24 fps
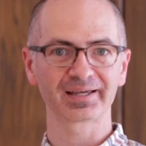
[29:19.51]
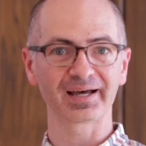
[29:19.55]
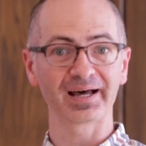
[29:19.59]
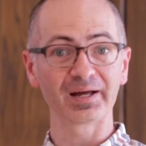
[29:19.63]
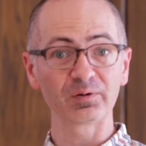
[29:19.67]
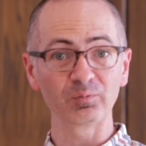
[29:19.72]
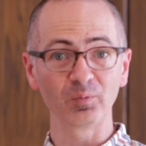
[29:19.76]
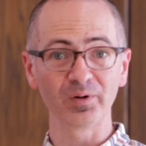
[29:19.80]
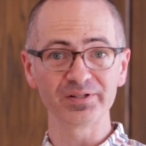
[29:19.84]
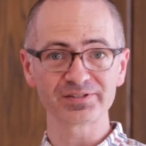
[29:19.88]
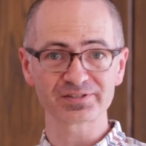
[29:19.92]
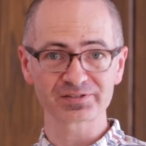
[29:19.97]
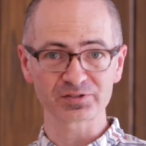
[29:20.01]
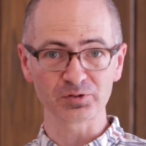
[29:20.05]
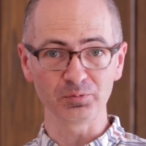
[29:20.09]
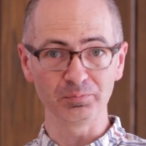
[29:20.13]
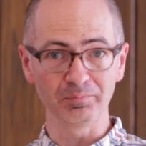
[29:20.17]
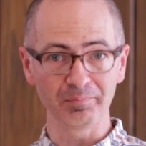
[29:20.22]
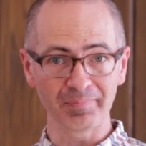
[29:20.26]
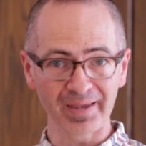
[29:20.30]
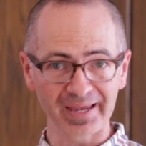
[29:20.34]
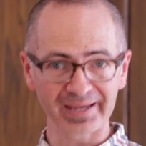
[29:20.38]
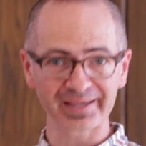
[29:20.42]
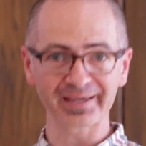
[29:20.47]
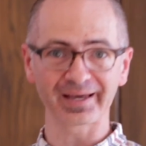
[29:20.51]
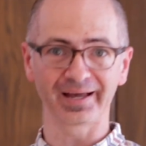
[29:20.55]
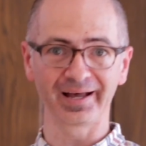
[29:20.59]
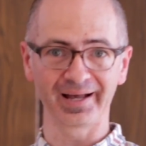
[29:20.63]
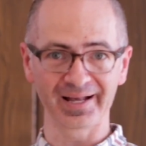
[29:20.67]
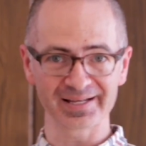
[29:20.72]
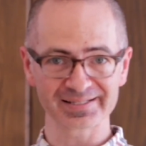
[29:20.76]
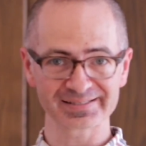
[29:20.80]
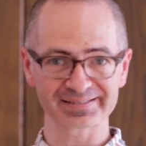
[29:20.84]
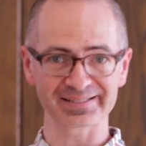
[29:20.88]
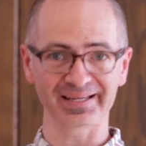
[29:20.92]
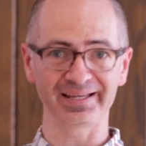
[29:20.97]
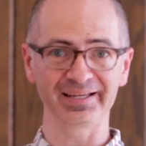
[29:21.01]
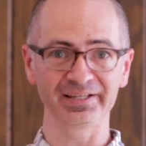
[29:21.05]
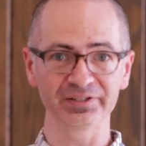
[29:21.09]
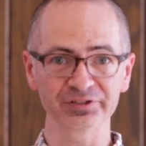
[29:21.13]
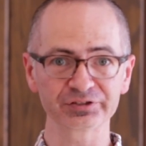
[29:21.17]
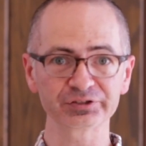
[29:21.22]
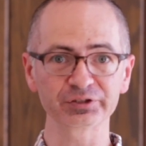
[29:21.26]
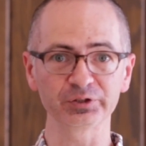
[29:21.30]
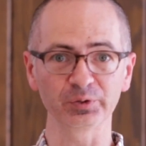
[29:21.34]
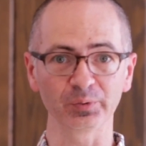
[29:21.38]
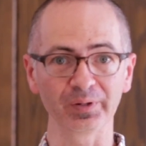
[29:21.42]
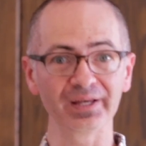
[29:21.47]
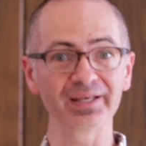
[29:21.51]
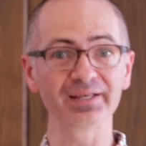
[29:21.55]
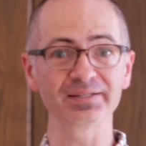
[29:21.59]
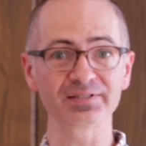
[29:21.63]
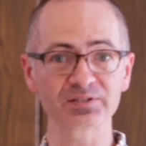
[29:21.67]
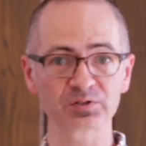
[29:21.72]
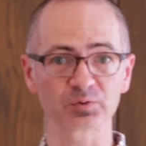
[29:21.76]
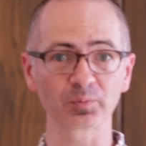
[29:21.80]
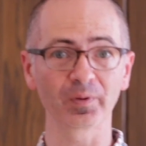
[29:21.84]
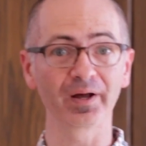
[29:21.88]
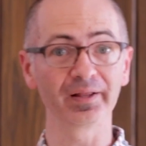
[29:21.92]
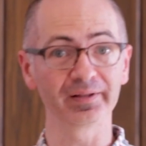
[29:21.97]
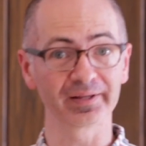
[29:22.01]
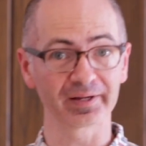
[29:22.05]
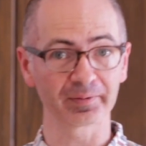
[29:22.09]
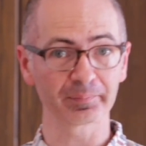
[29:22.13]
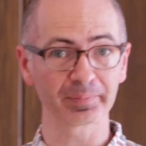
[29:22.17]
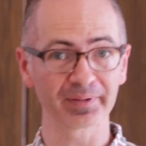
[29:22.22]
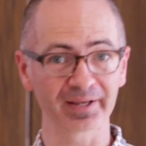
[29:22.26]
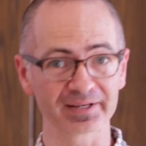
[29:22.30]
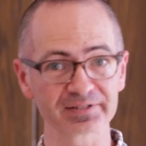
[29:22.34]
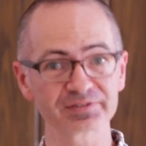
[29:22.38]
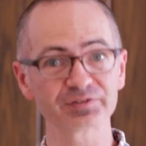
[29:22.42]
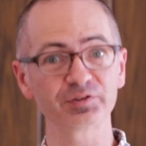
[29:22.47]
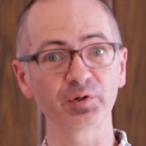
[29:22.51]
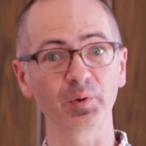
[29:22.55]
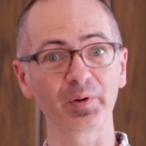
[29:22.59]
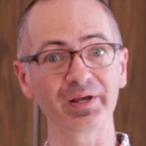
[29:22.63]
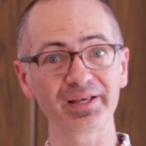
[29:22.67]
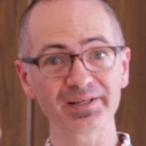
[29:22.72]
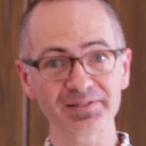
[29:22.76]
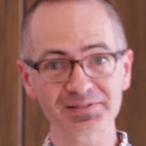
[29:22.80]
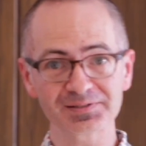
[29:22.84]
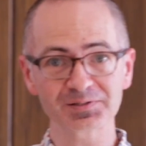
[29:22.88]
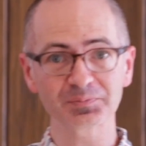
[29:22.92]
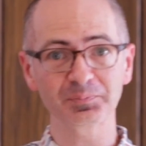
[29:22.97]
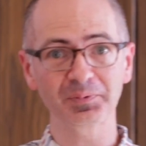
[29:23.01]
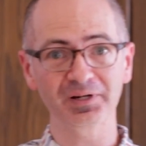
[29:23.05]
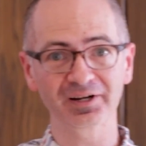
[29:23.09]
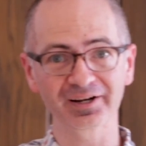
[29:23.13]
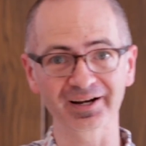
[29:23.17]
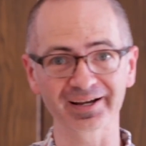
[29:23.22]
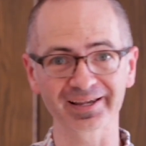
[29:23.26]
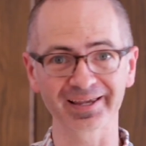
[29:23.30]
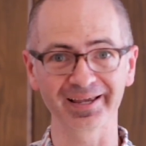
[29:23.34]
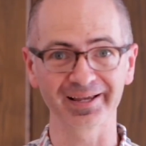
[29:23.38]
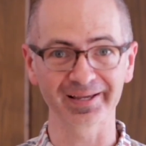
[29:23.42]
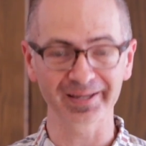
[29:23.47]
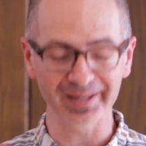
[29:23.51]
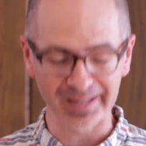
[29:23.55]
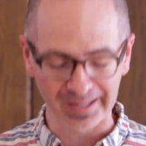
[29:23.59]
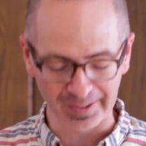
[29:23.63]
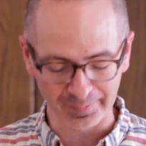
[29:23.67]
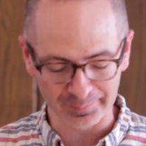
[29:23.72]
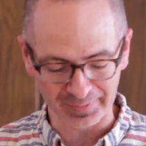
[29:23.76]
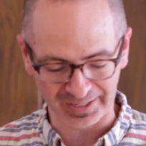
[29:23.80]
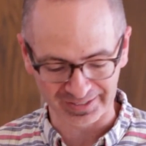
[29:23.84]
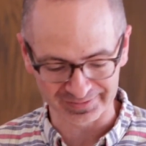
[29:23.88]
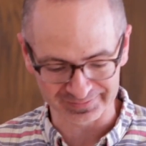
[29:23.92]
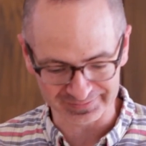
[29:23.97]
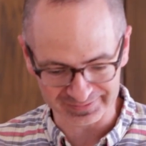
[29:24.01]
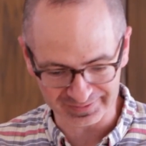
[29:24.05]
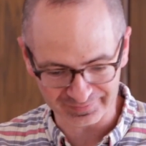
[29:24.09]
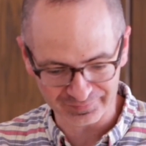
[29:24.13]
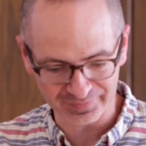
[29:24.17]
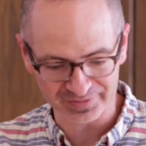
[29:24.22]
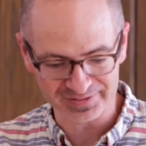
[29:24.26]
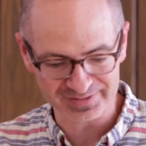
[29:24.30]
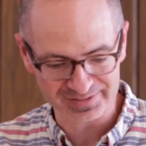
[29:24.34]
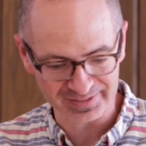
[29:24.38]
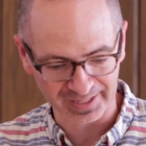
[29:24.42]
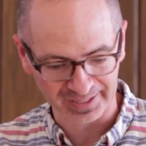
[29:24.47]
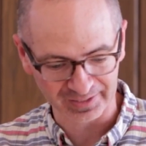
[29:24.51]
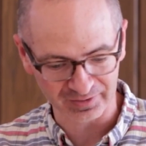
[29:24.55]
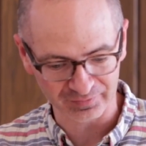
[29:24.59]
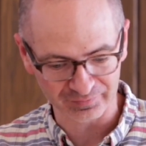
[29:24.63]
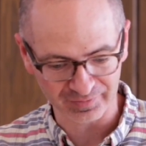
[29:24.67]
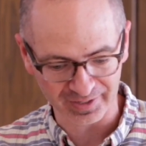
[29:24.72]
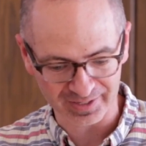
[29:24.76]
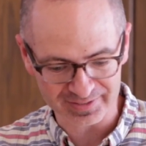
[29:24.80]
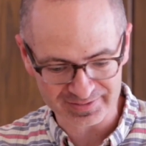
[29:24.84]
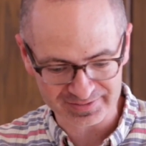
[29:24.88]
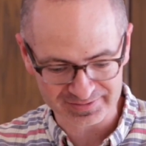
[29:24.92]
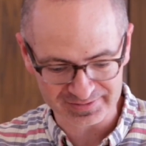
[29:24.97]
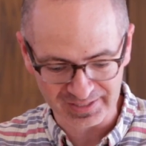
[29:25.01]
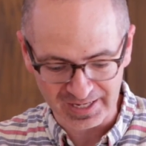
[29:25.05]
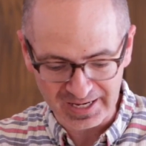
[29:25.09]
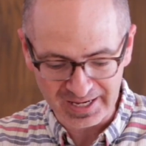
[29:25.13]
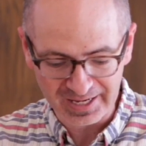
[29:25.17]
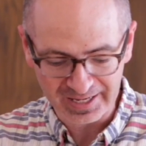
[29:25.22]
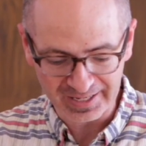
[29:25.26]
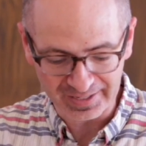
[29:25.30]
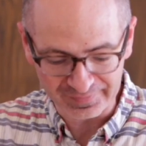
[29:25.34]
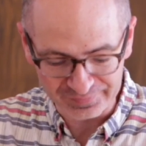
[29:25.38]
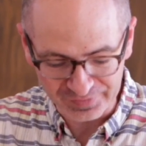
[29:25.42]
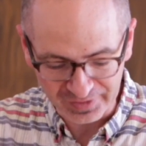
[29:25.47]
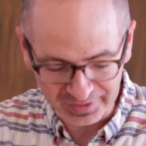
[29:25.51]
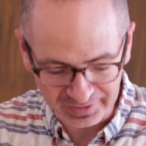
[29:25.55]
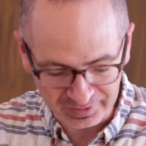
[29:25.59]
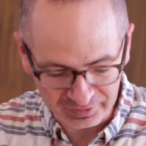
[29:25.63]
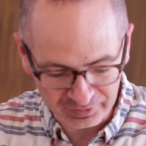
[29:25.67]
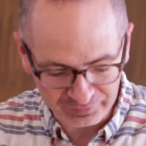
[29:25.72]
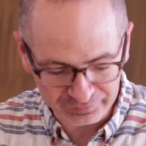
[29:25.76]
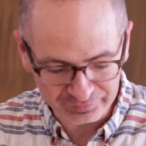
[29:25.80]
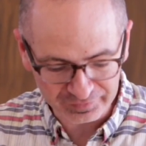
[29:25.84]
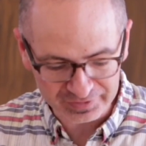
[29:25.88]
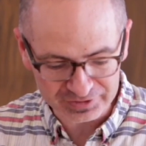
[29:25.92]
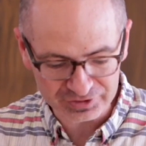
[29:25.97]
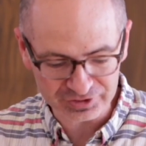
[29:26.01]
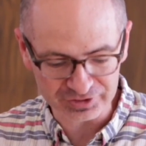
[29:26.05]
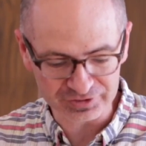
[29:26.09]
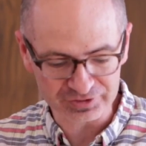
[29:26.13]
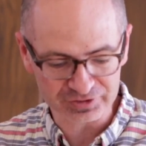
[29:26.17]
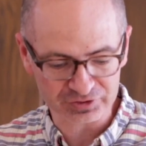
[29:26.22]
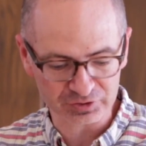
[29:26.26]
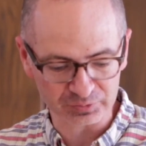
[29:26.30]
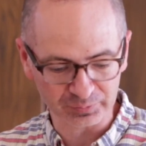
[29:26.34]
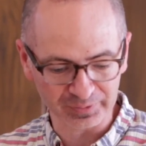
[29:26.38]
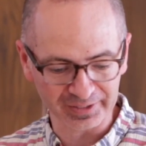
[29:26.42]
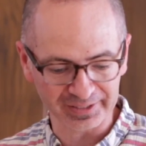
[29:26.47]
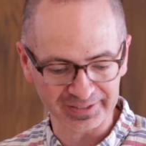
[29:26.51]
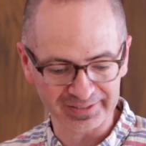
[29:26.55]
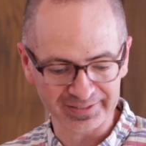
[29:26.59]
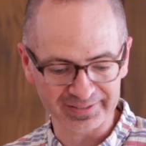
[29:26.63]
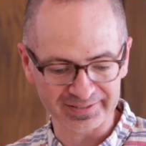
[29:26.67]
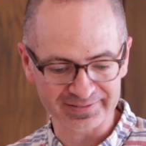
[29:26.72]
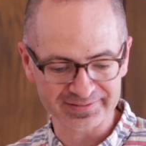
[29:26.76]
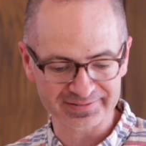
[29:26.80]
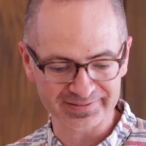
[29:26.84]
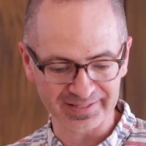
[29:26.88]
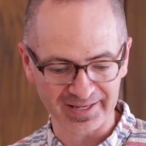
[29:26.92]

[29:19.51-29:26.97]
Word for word: God wants to make us into his dwelling place so his spirit can come and live inside of us. And then in Ephesians 3, he